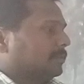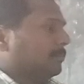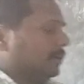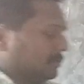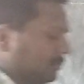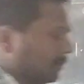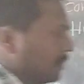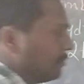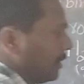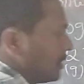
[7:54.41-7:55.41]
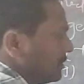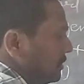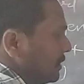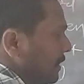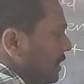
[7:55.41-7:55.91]
It mentioned carbon
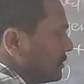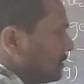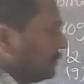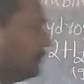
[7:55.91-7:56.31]
dioxide is a gas.